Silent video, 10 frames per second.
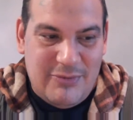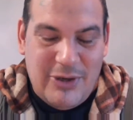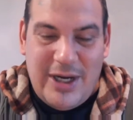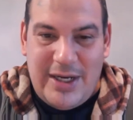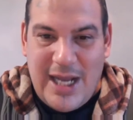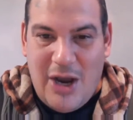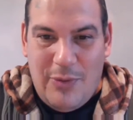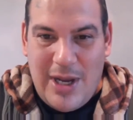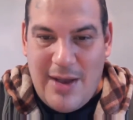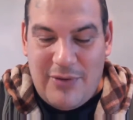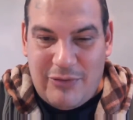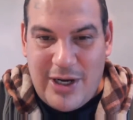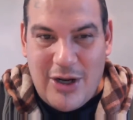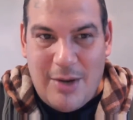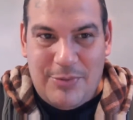right now we have a
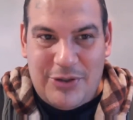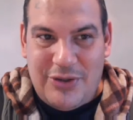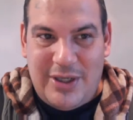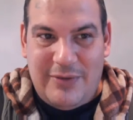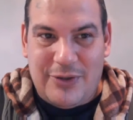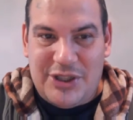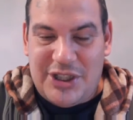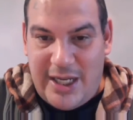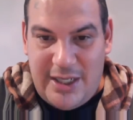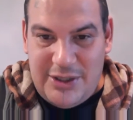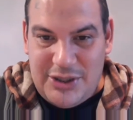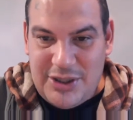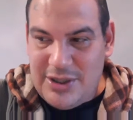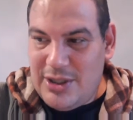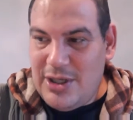great opportunity for change.
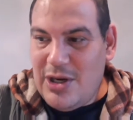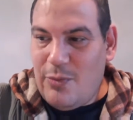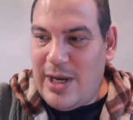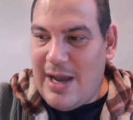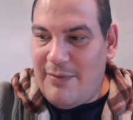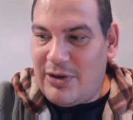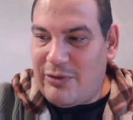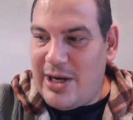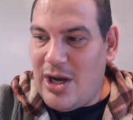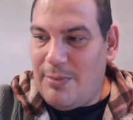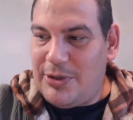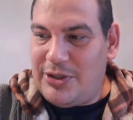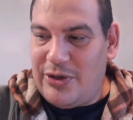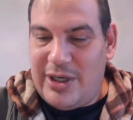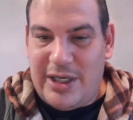We have a great
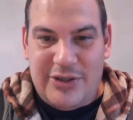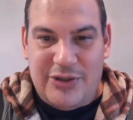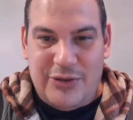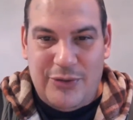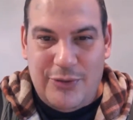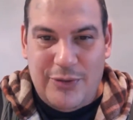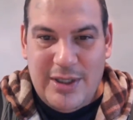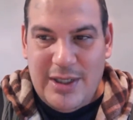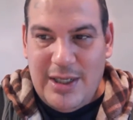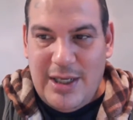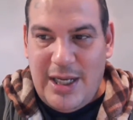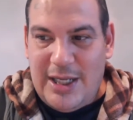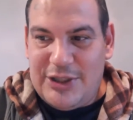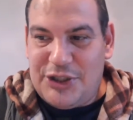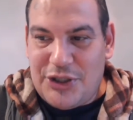opportunity to
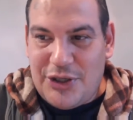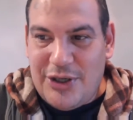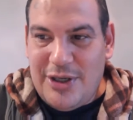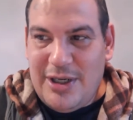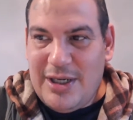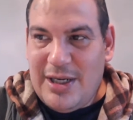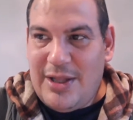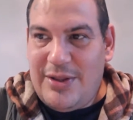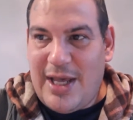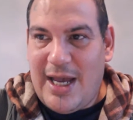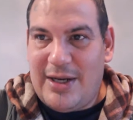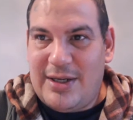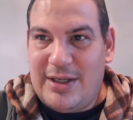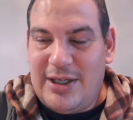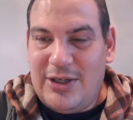ensure that
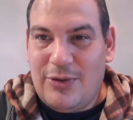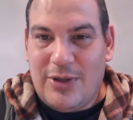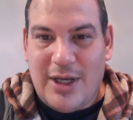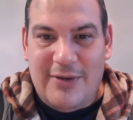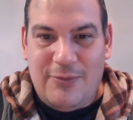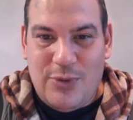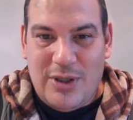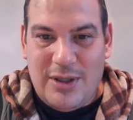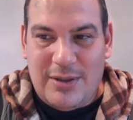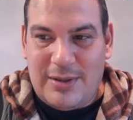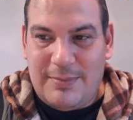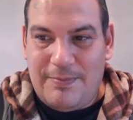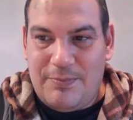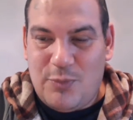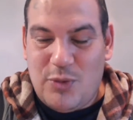life will
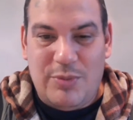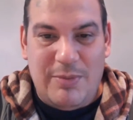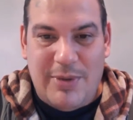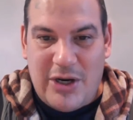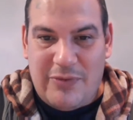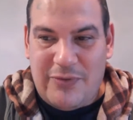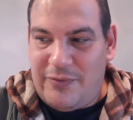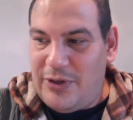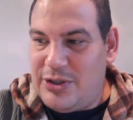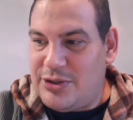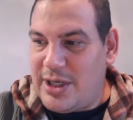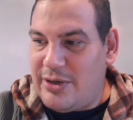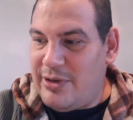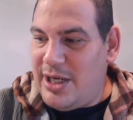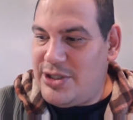be better for future
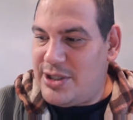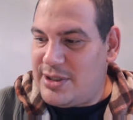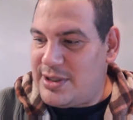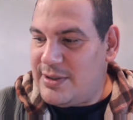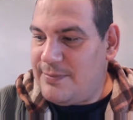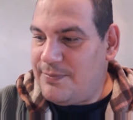generations.